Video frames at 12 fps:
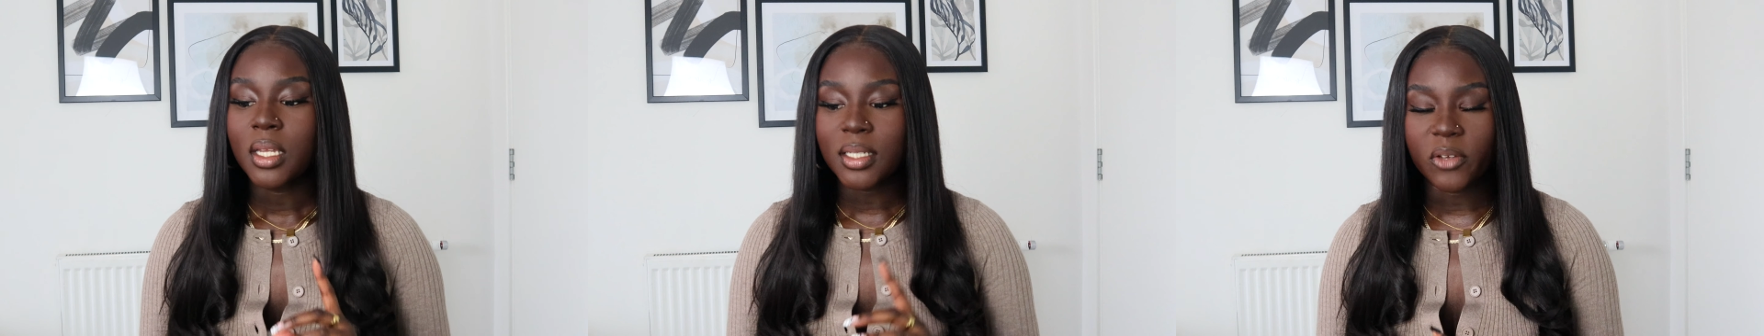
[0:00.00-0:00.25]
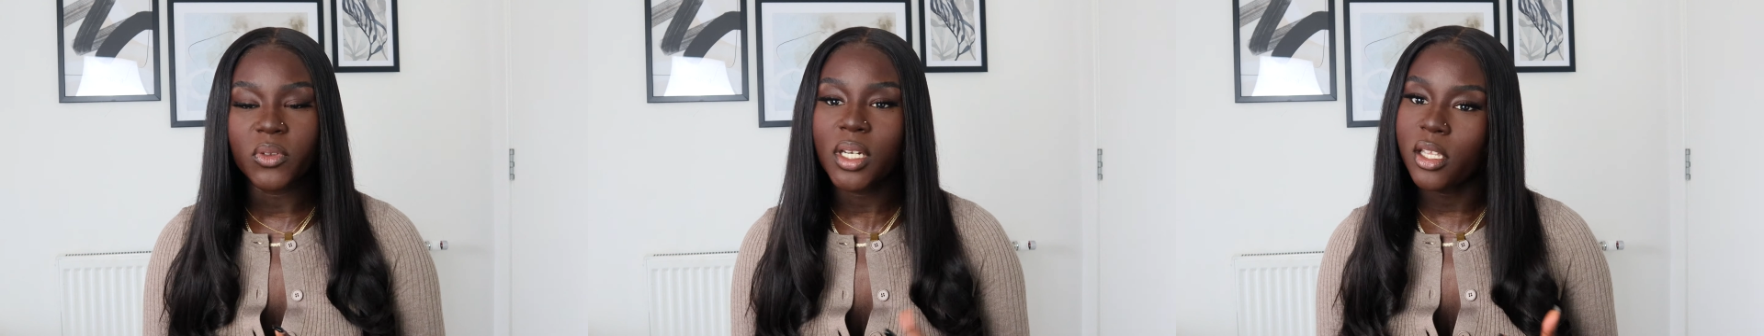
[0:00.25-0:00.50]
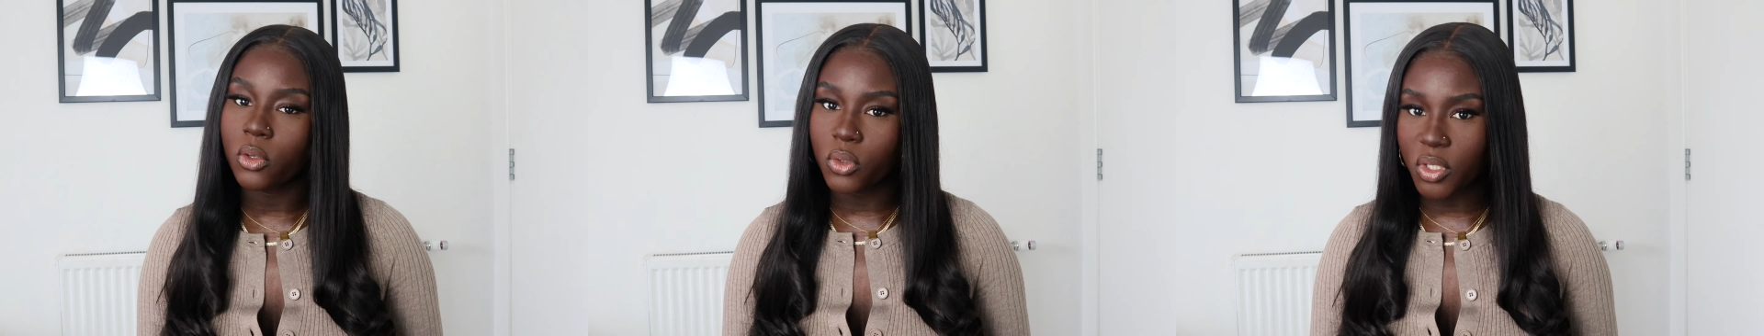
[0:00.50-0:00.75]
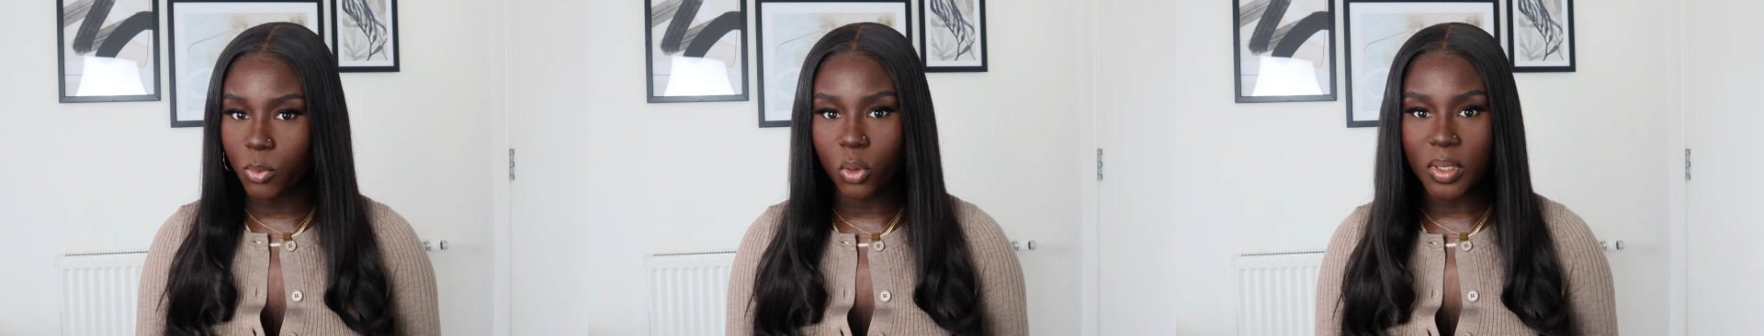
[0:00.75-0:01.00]
Definitely on a
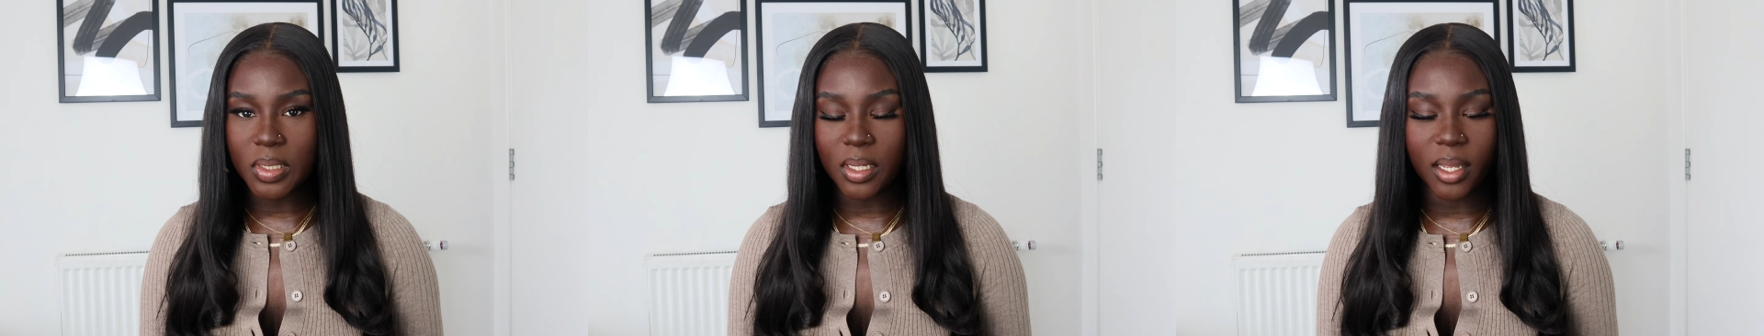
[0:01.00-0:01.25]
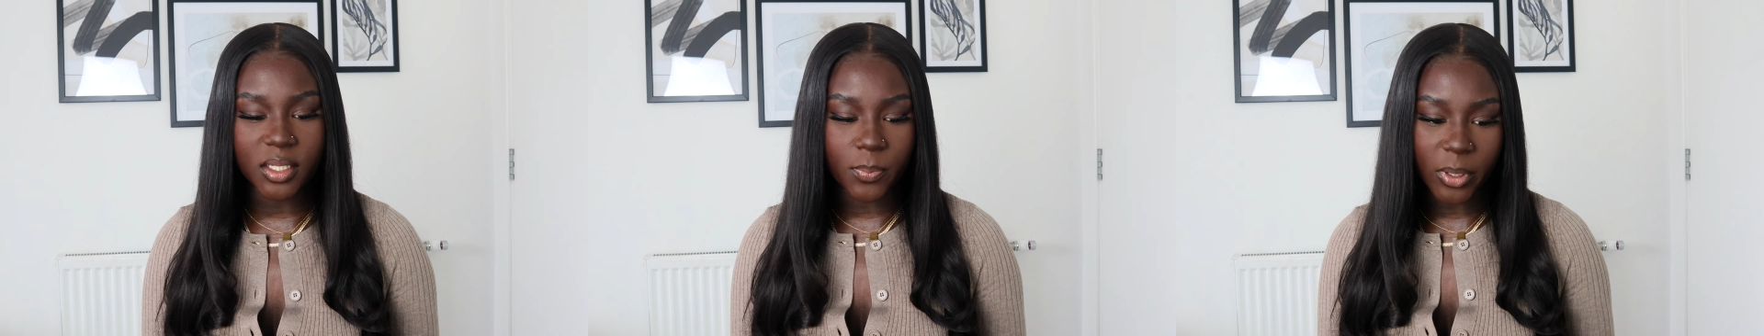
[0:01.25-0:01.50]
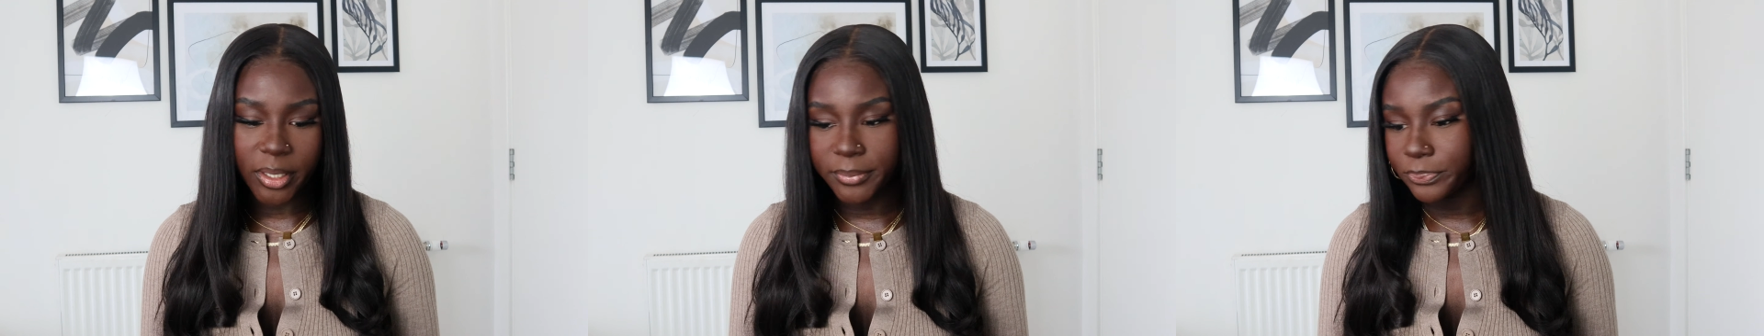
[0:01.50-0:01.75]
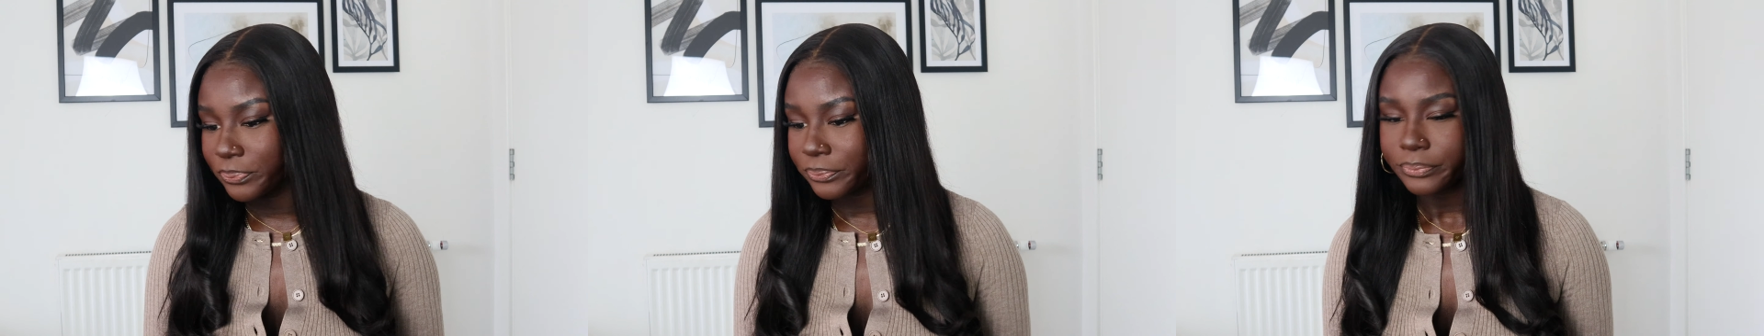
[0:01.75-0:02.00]
smaller size, but